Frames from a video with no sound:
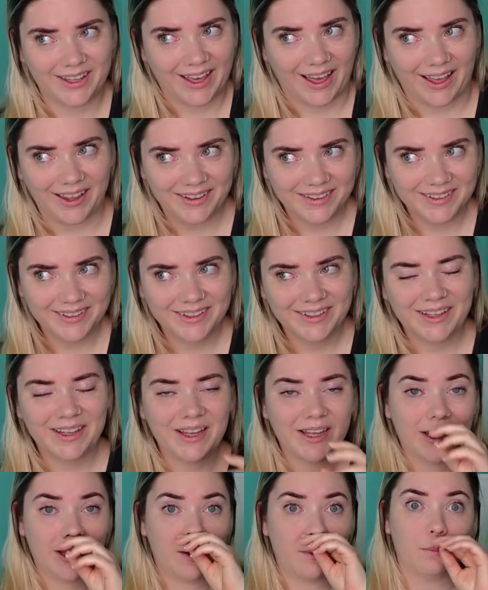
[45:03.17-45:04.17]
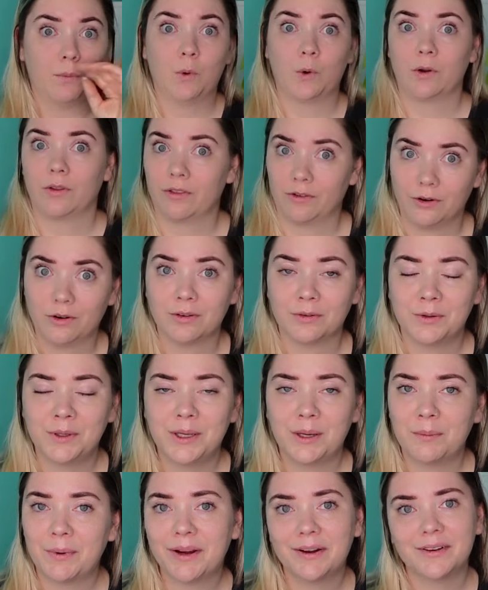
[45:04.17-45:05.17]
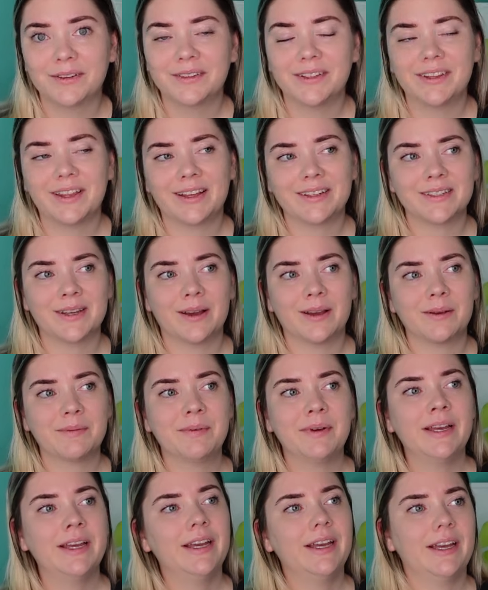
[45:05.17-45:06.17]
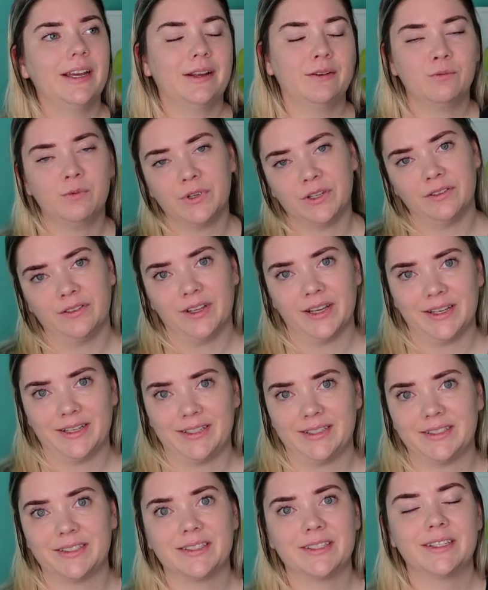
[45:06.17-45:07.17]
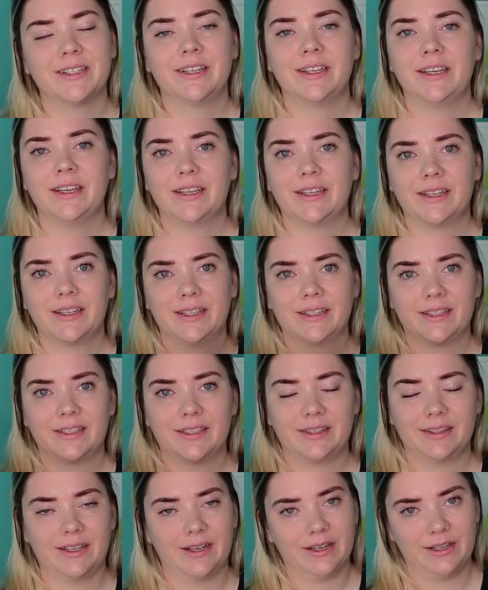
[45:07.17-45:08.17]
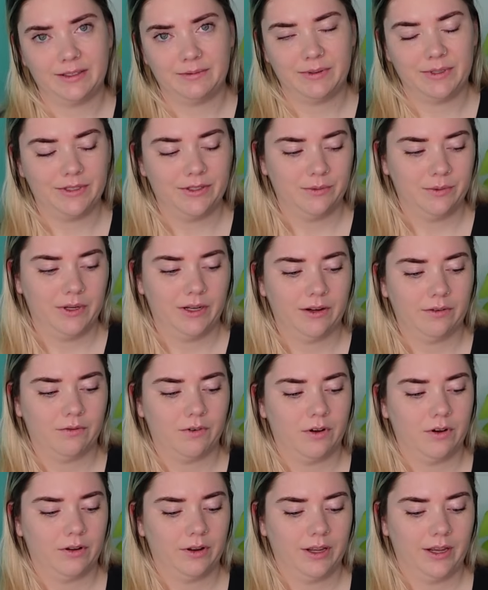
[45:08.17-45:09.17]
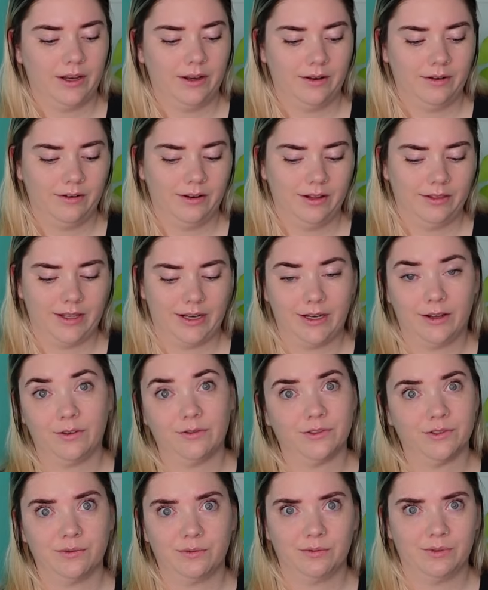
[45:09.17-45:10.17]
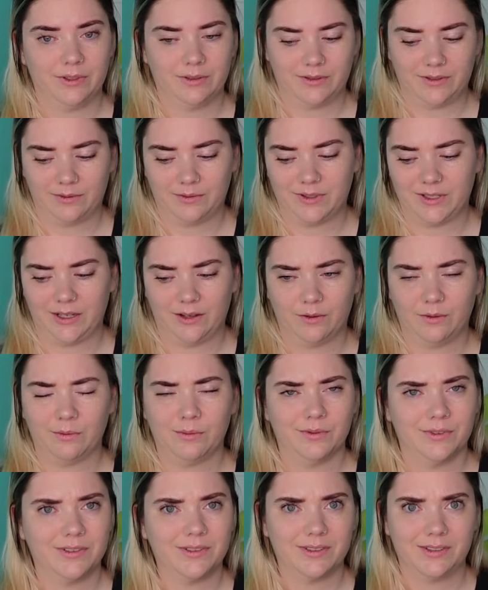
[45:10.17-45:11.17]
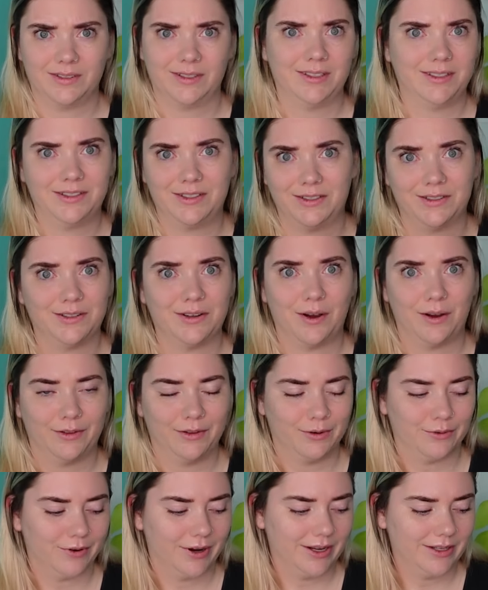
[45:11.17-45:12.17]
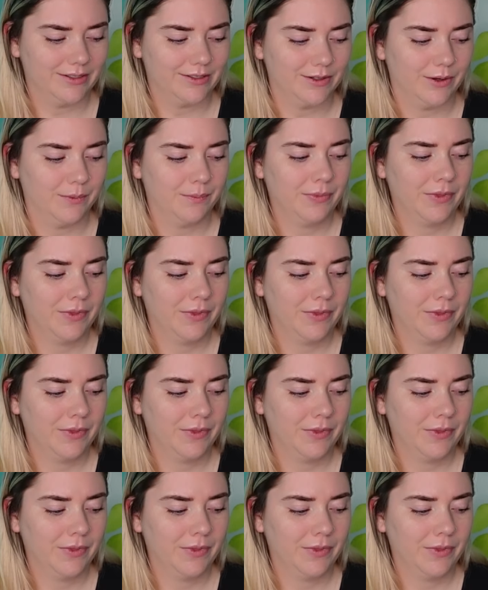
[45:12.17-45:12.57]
again more thoroughly apparently that time and realized that I had been doing it wrong and that it also I was like oh this is like does not look right so